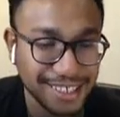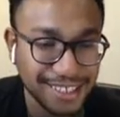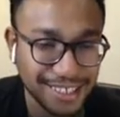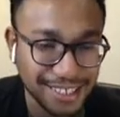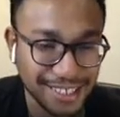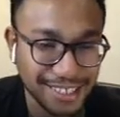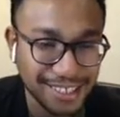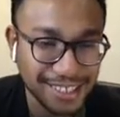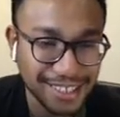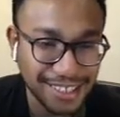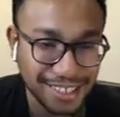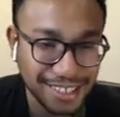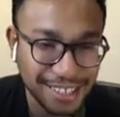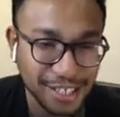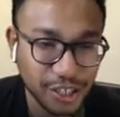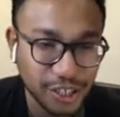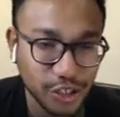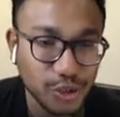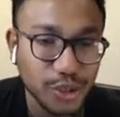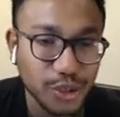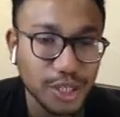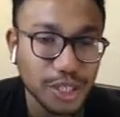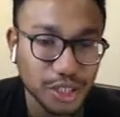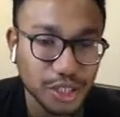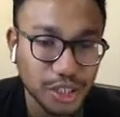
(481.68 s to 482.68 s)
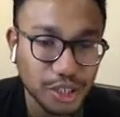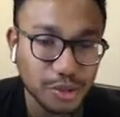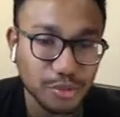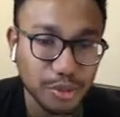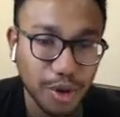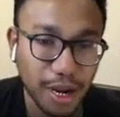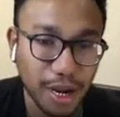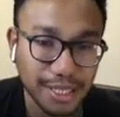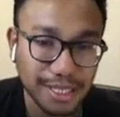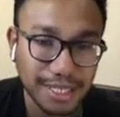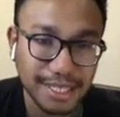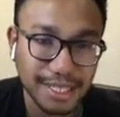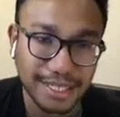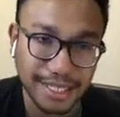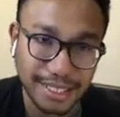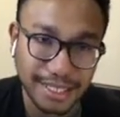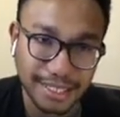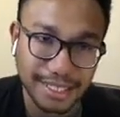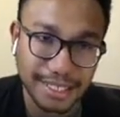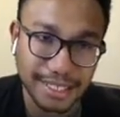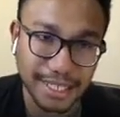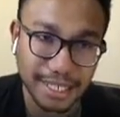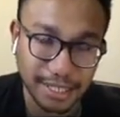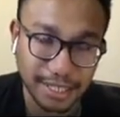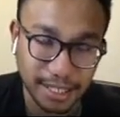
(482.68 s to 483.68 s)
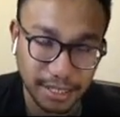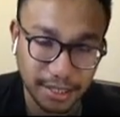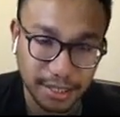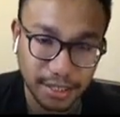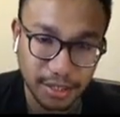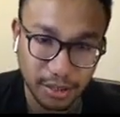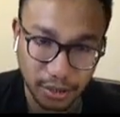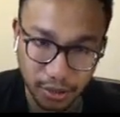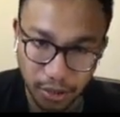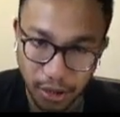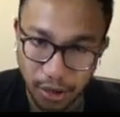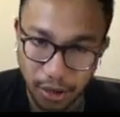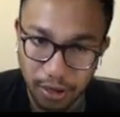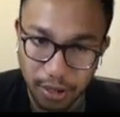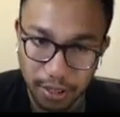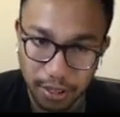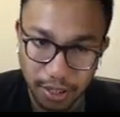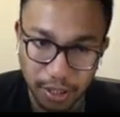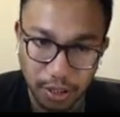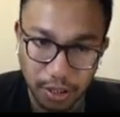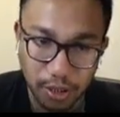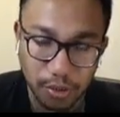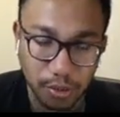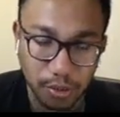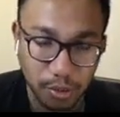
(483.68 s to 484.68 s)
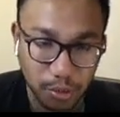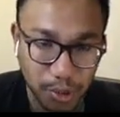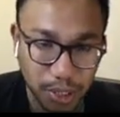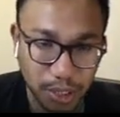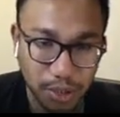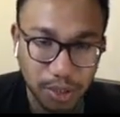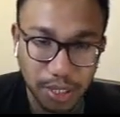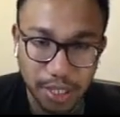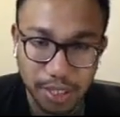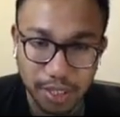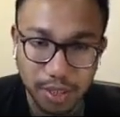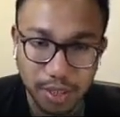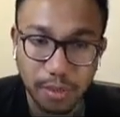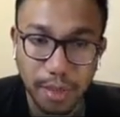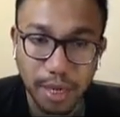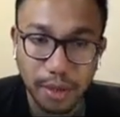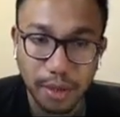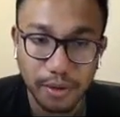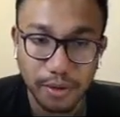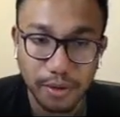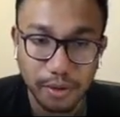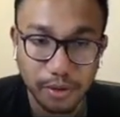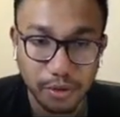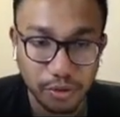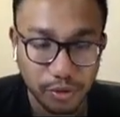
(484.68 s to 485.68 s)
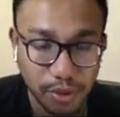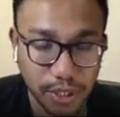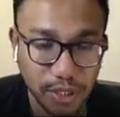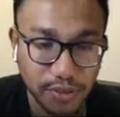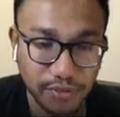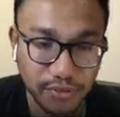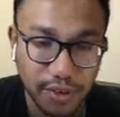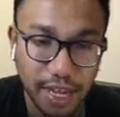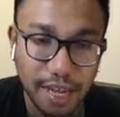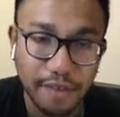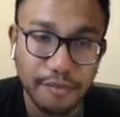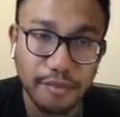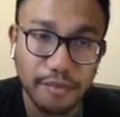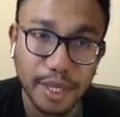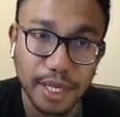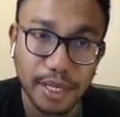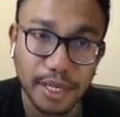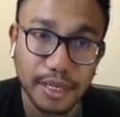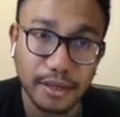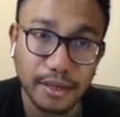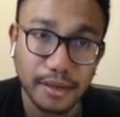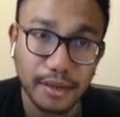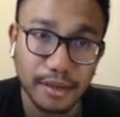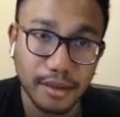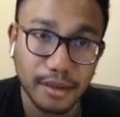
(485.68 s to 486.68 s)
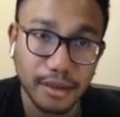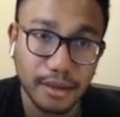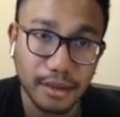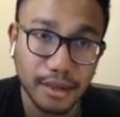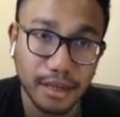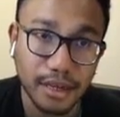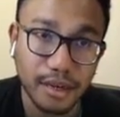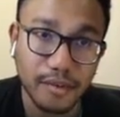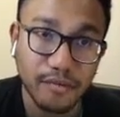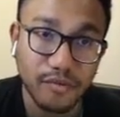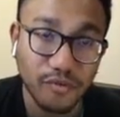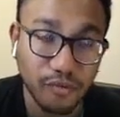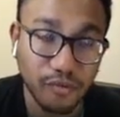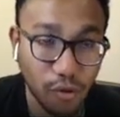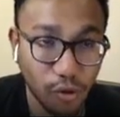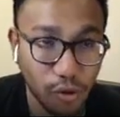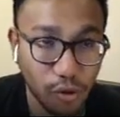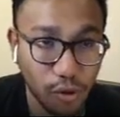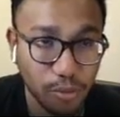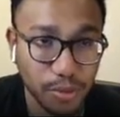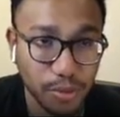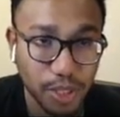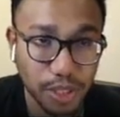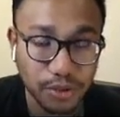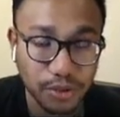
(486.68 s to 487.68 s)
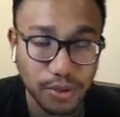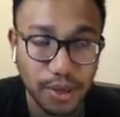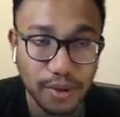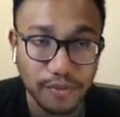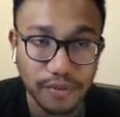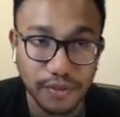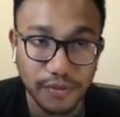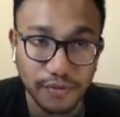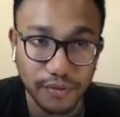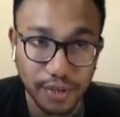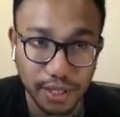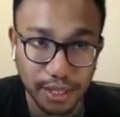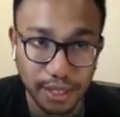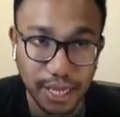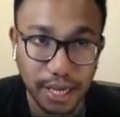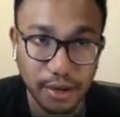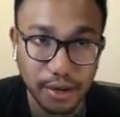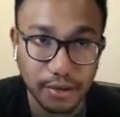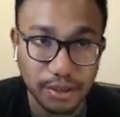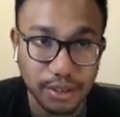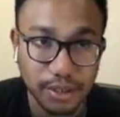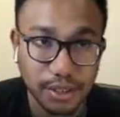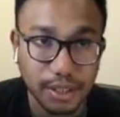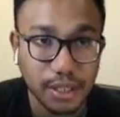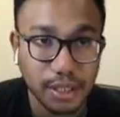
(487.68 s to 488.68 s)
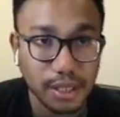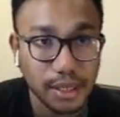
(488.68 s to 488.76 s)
The due diligence process is a little long. It is about a 3 to 5 minute form that you have to fill out.